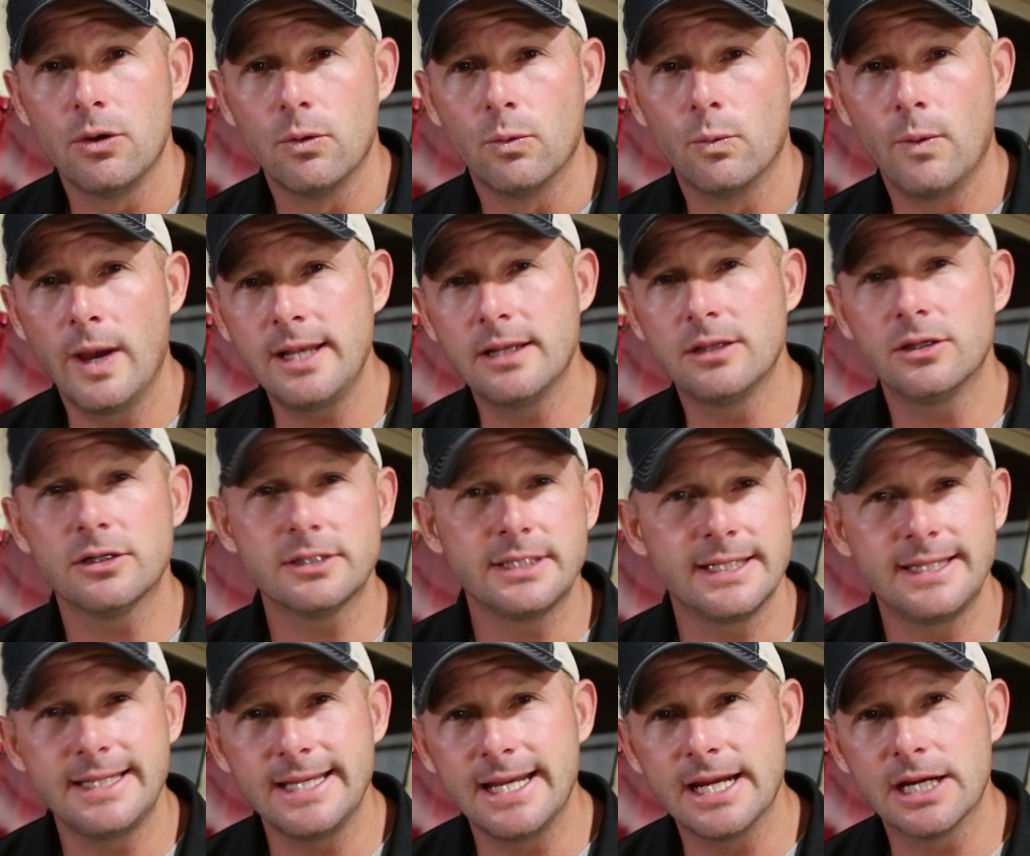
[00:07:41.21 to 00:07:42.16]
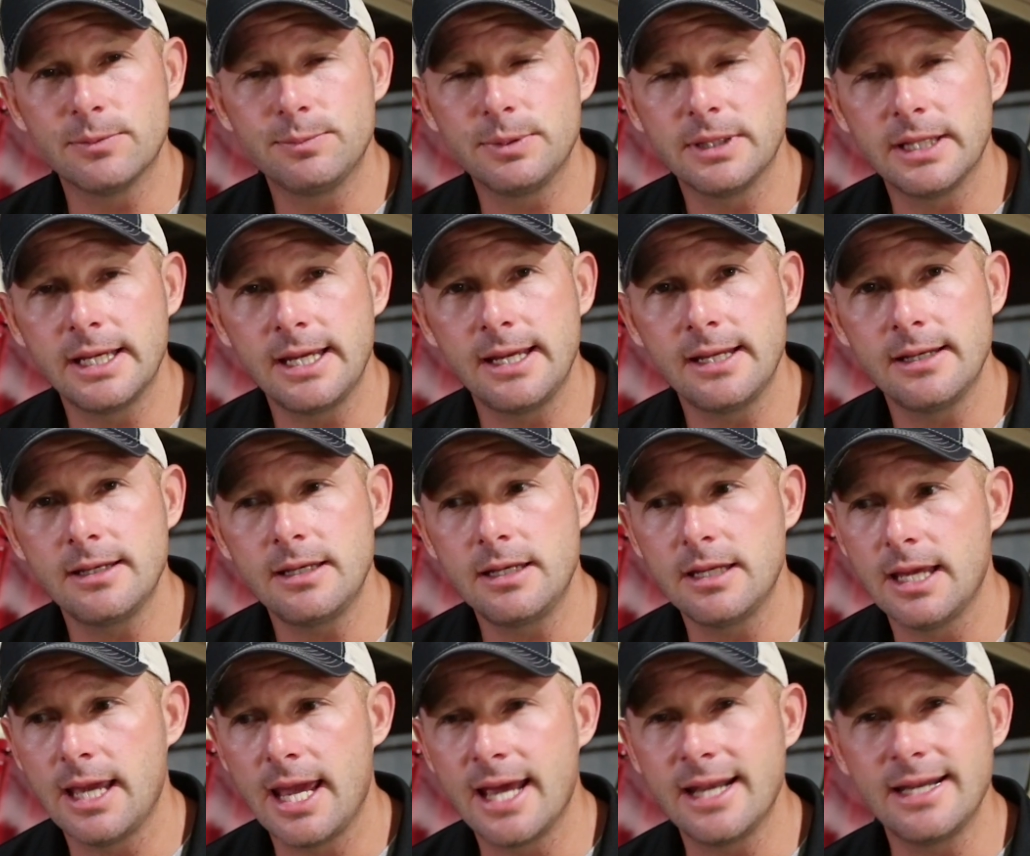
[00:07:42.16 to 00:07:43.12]
Went and looked at the airplane,
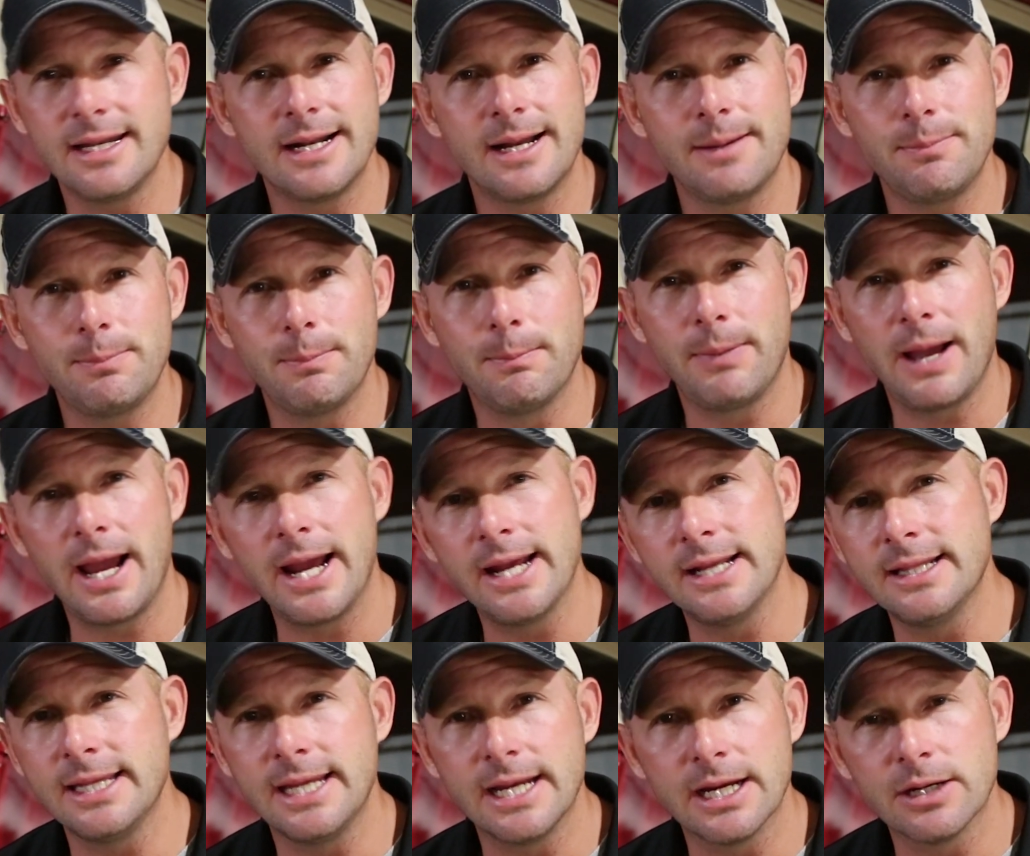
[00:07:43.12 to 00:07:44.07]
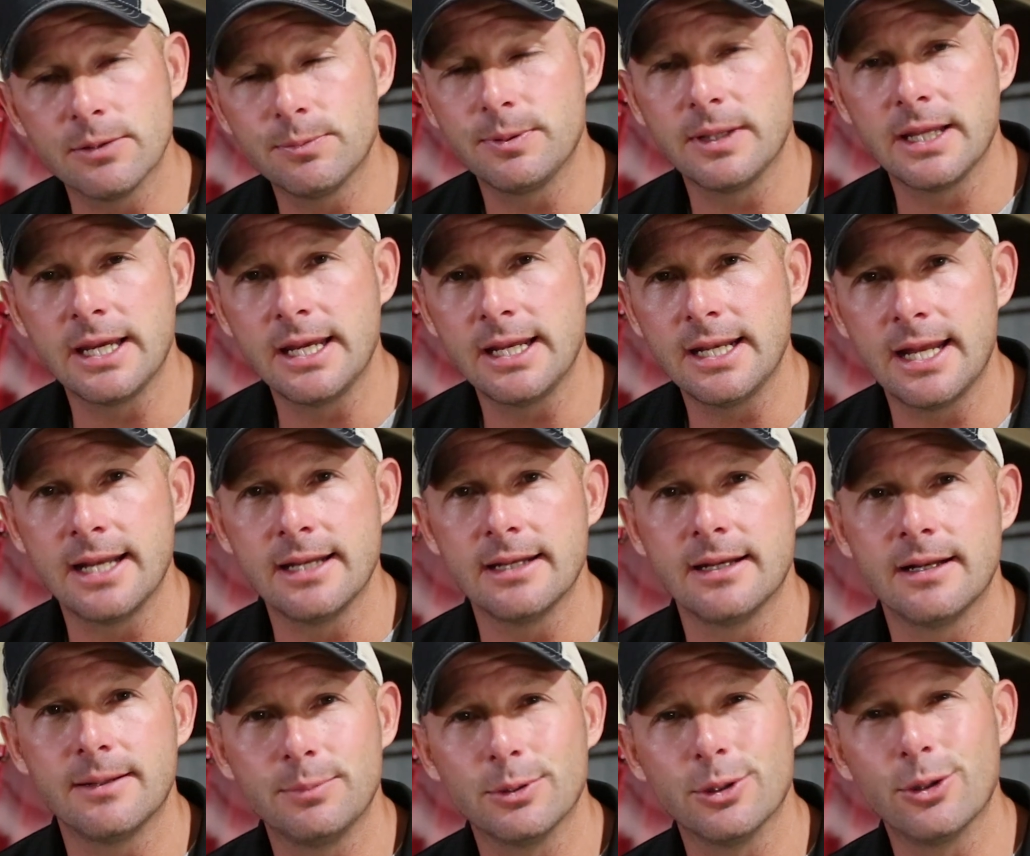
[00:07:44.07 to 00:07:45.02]
ended up buying the airplane, ended
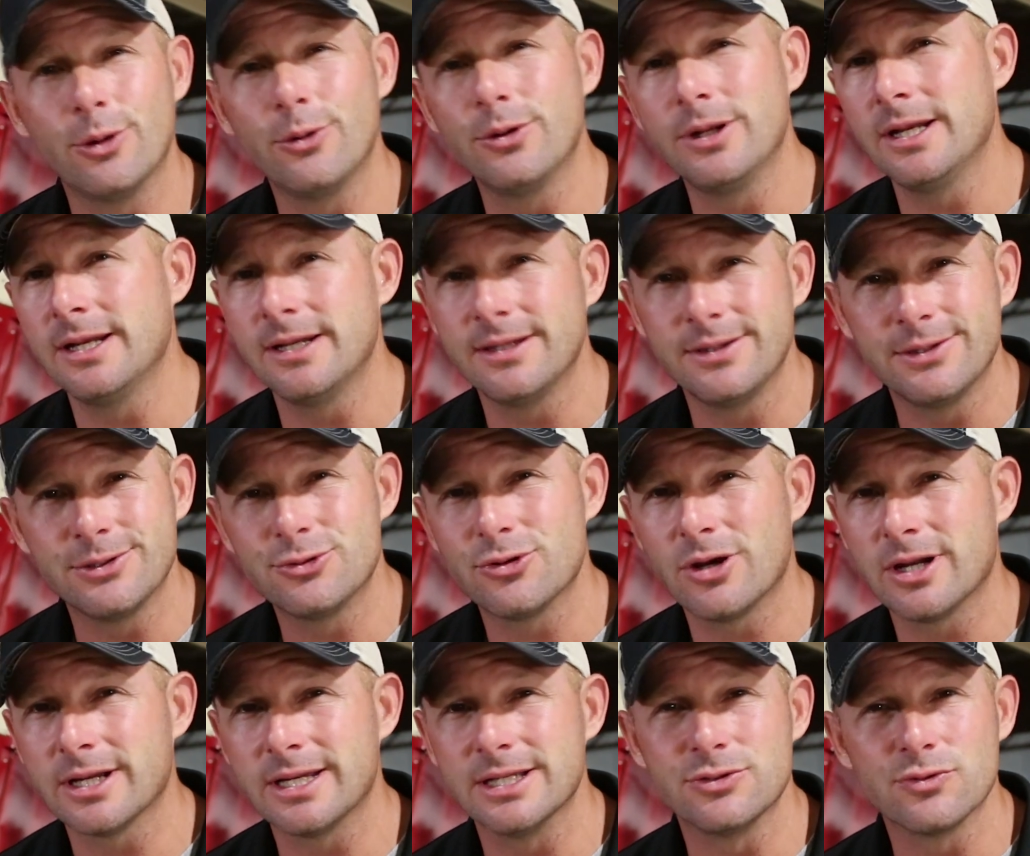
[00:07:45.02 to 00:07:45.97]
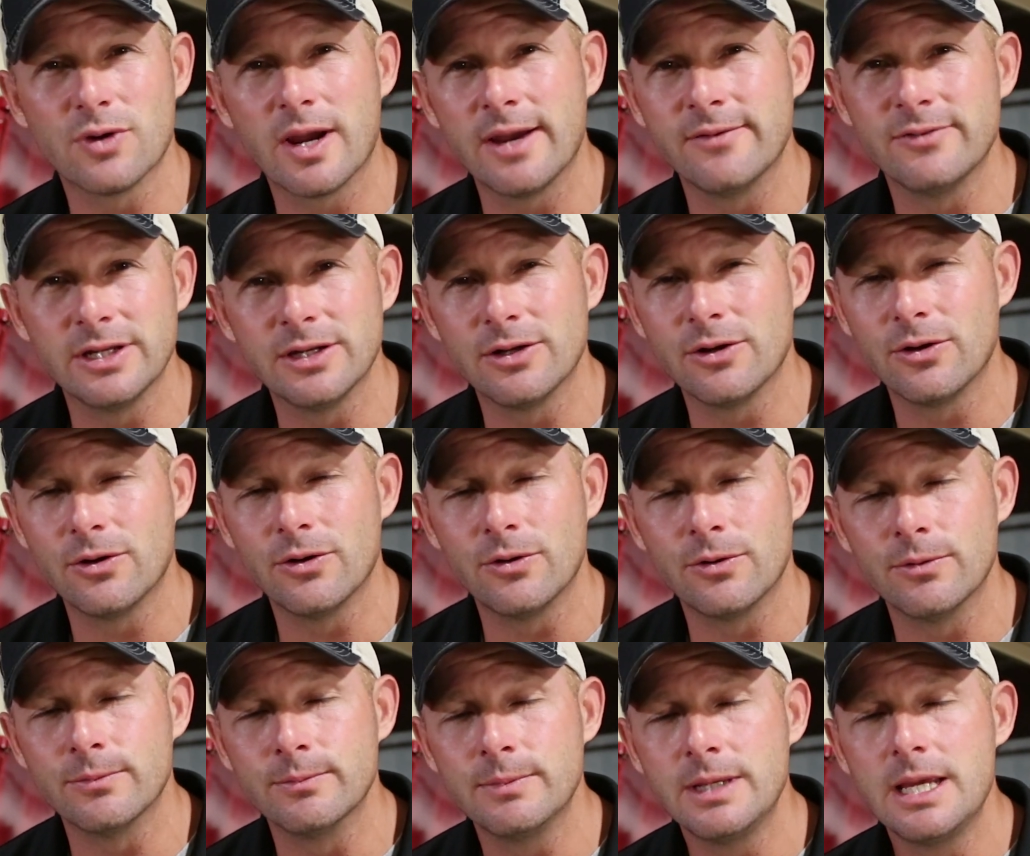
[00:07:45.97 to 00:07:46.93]
up loading it into the truck and driving it
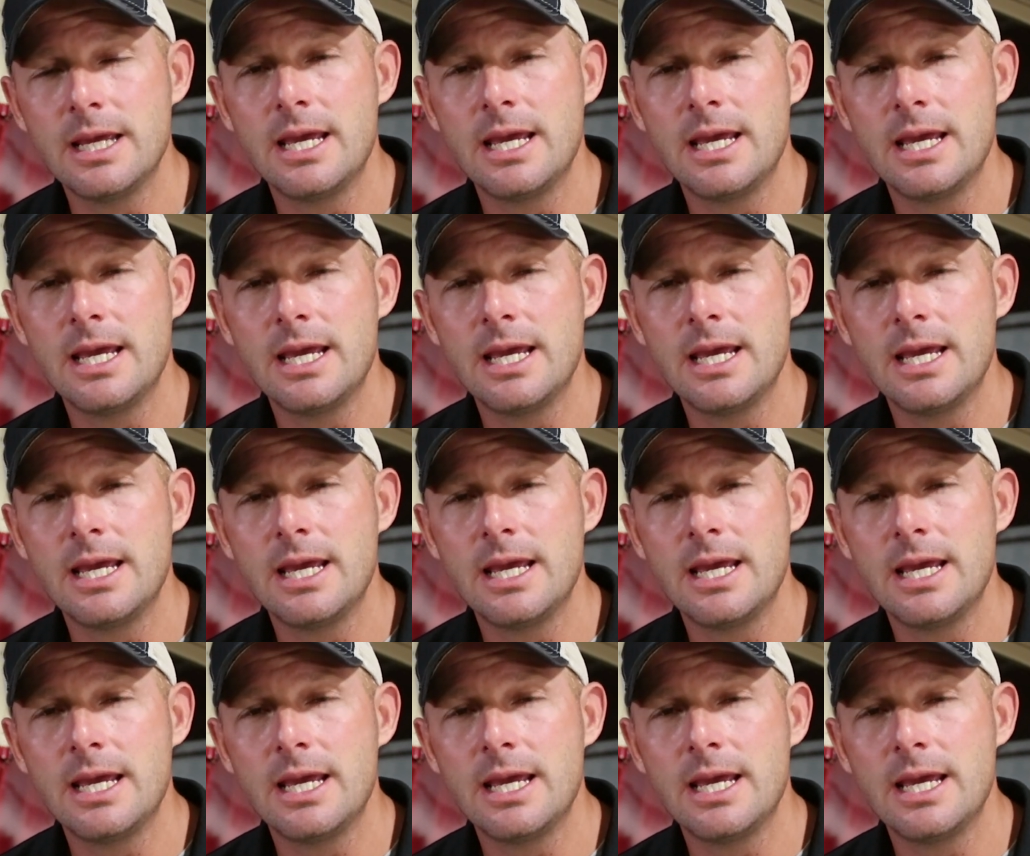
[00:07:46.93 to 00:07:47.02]
home.